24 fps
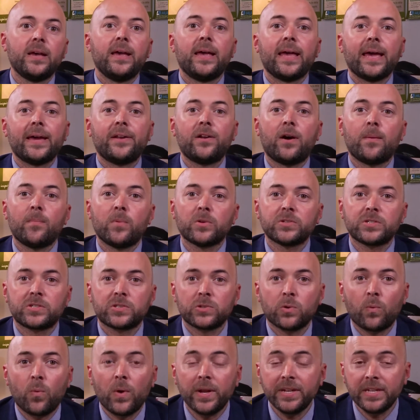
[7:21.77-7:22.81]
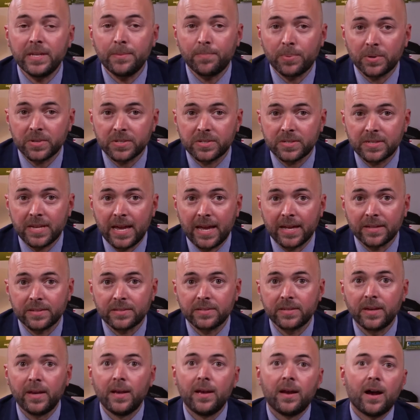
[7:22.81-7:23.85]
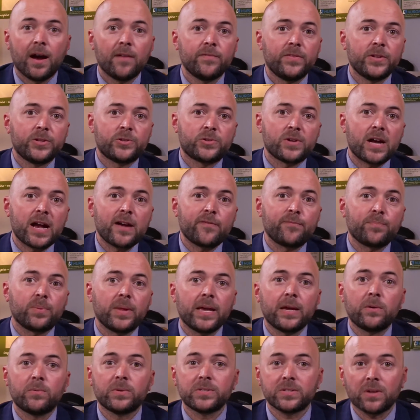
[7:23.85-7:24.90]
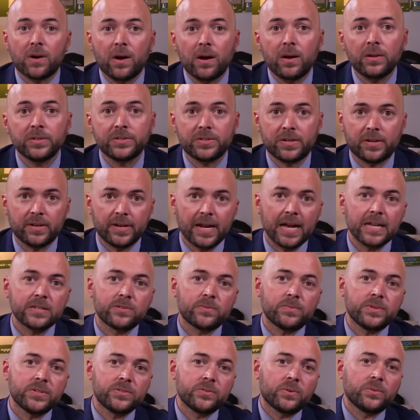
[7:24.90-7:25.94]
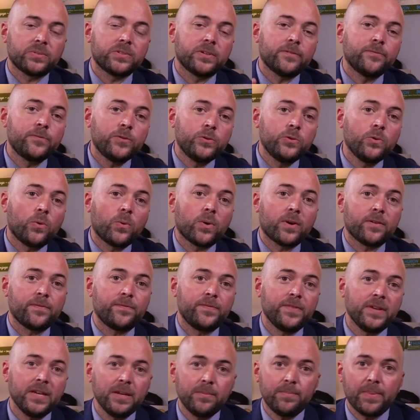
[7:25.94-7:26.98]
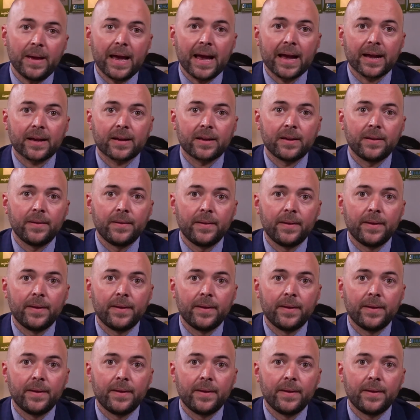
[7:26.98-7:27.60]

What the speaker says: and almost 20% of the draft plan was altered as a result of your feedback.